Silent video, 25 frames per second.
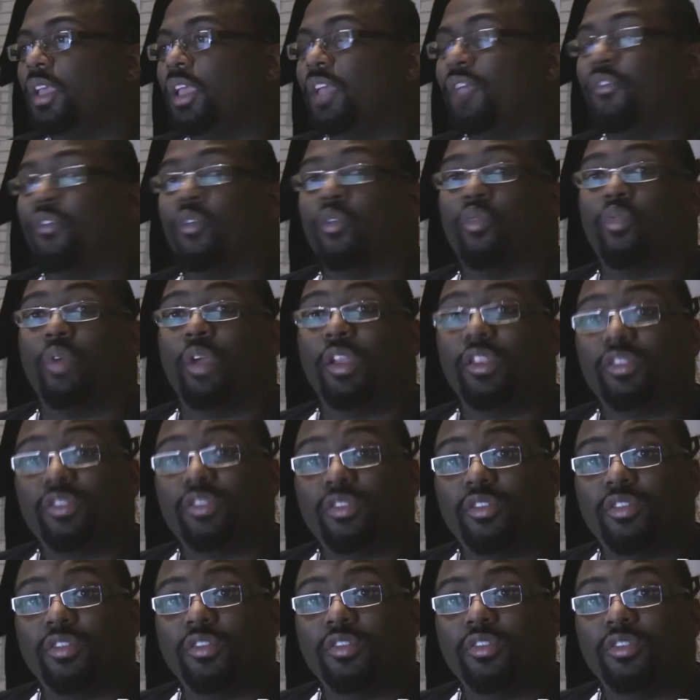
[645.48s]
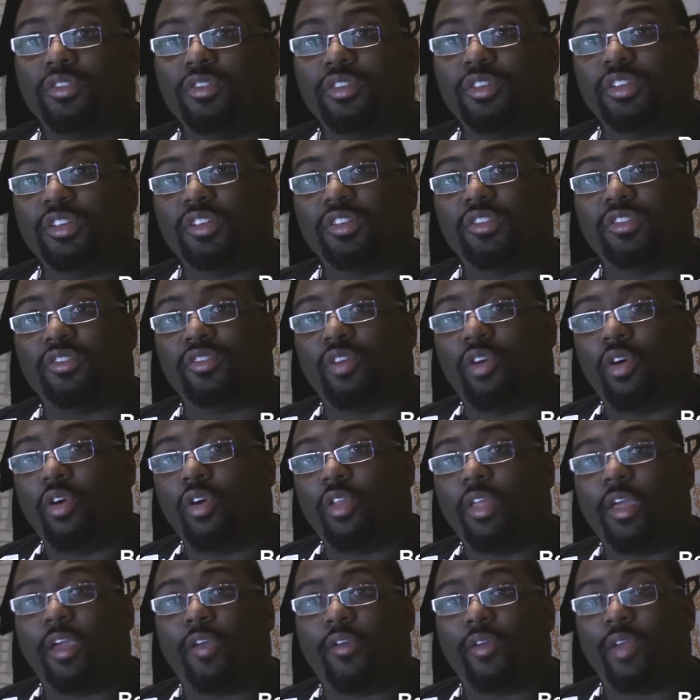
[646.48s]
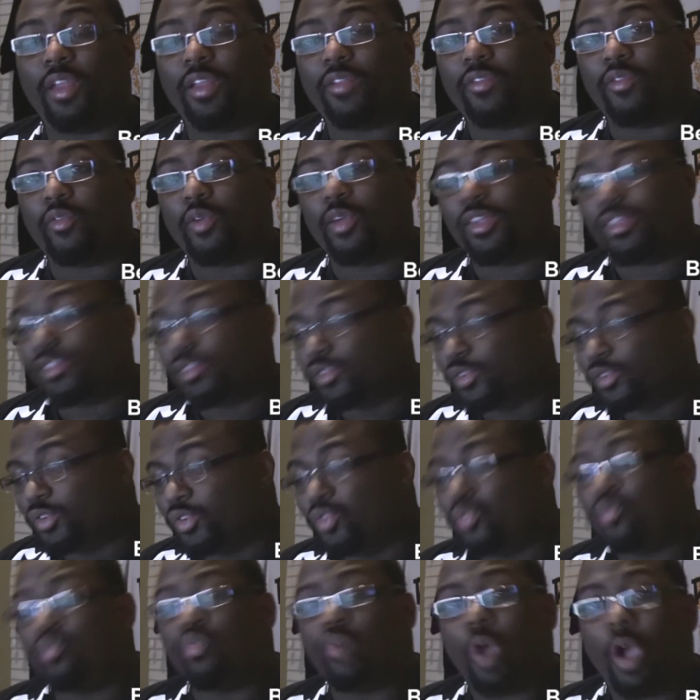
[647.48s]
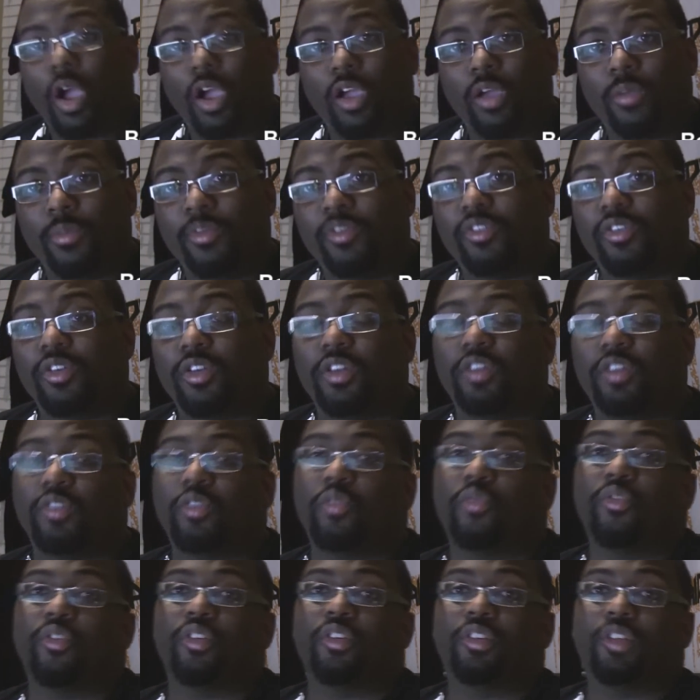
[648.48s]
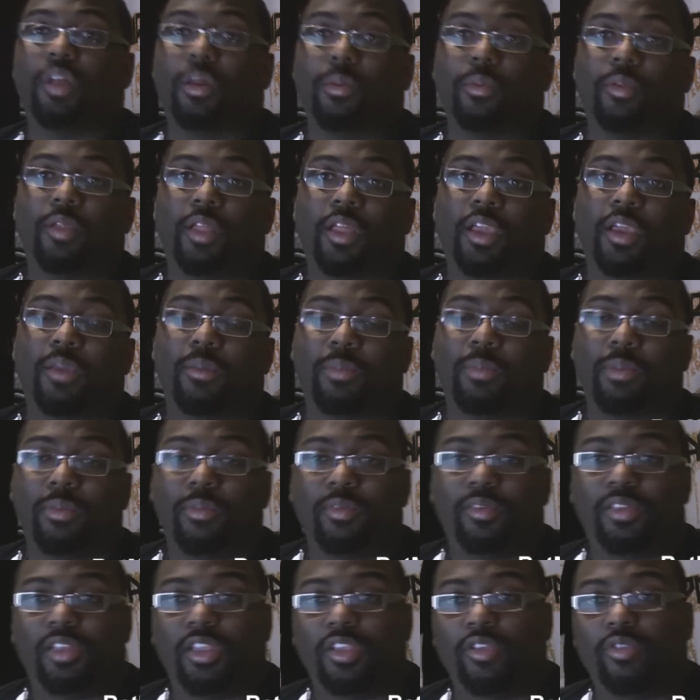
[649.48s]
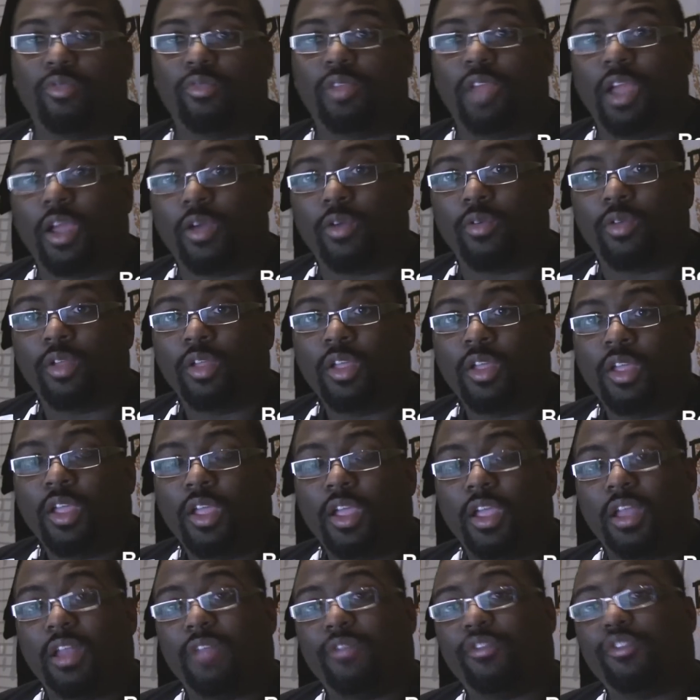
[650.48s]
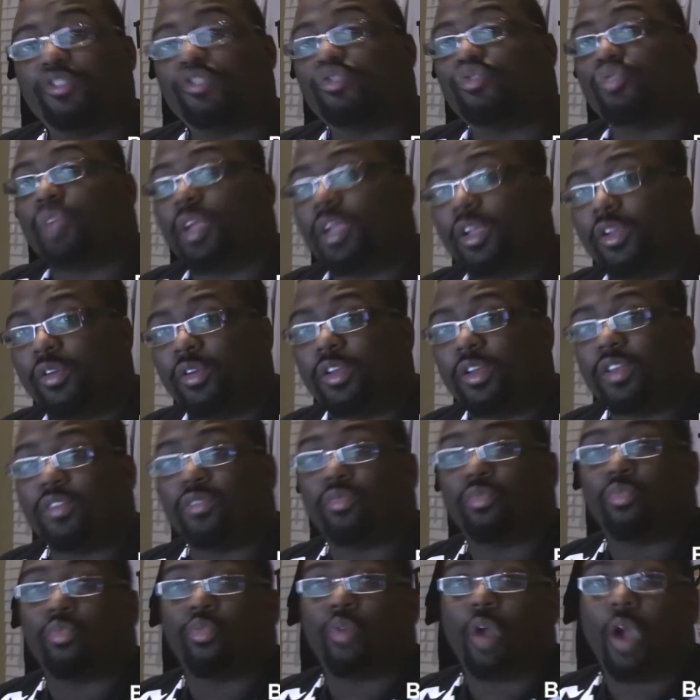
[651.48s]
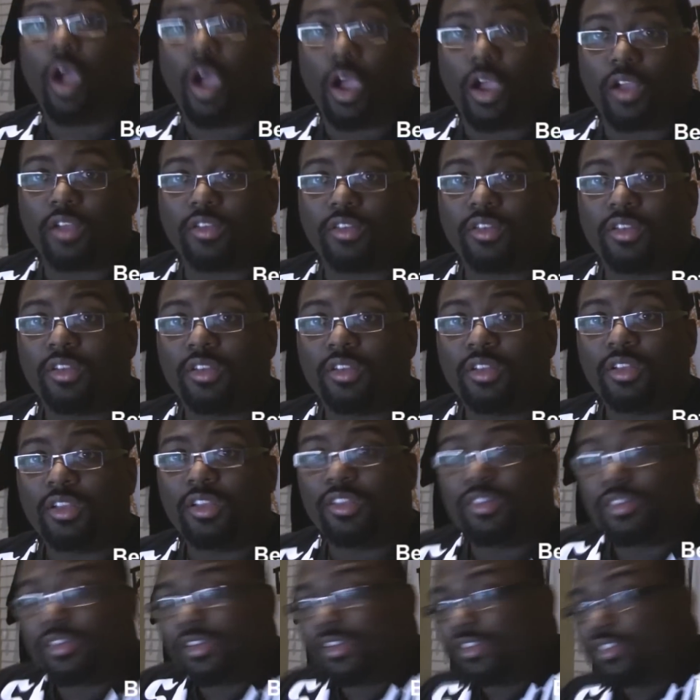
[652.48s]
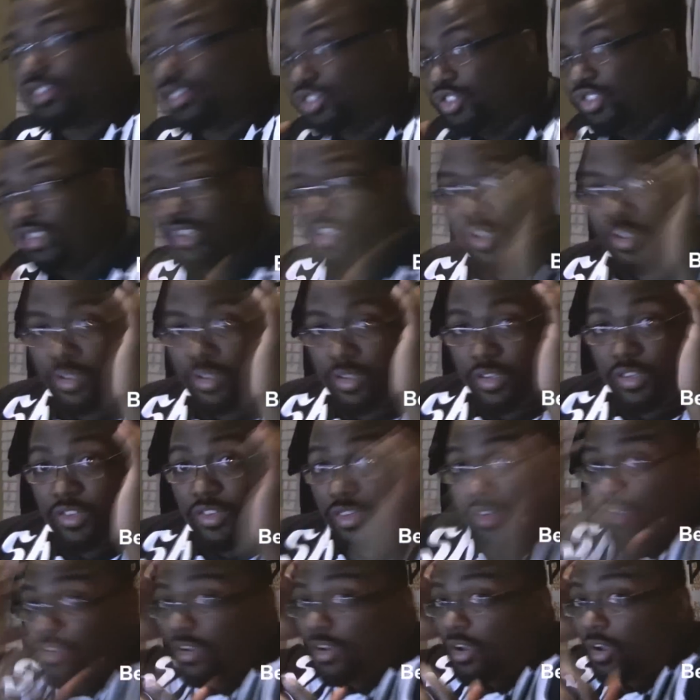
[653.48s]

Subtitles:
If a wrestler is all that great of a wrestler and you rock him, he's going to go for a double leg and maybe take you down. And if a striker gets rocked, he's going to chill. He's going